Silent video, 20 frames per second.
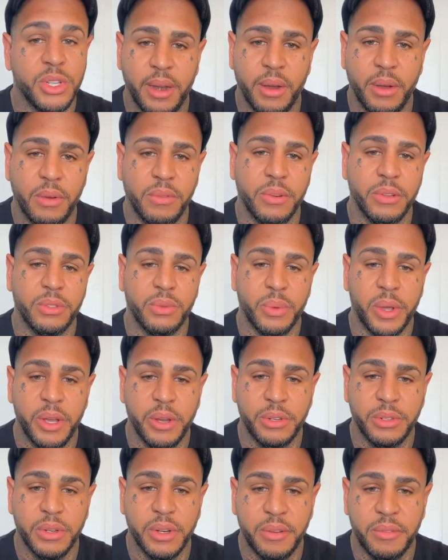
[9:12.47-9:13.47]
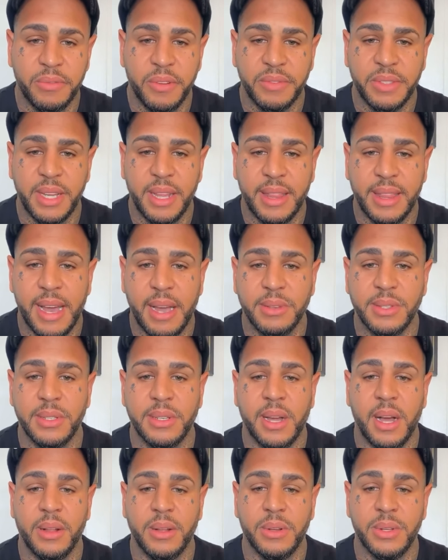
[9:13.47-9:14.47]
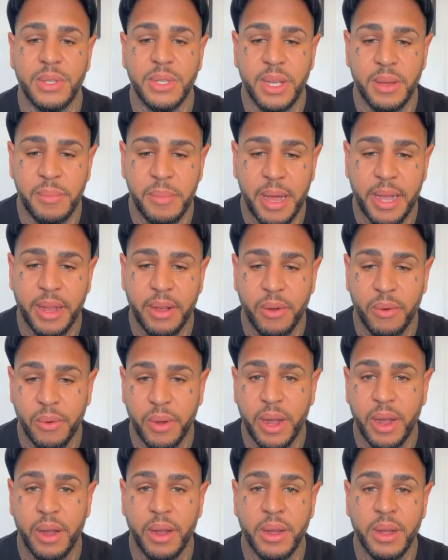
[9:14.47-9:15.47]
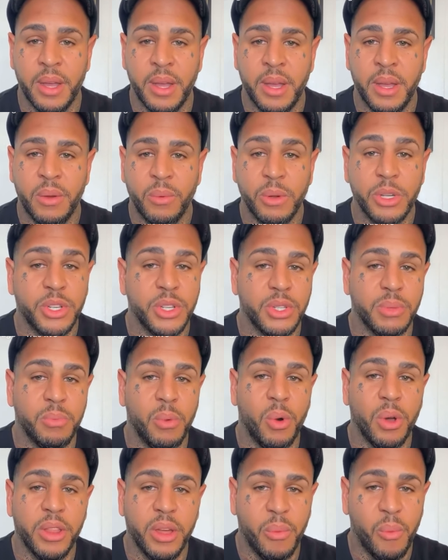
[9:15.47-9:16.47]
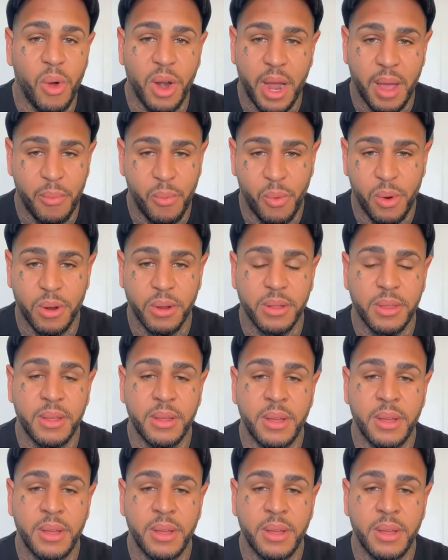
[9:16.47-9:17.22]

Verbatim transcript: over three hundred and fifty thousand dollars in my career, which is more than what I'm worth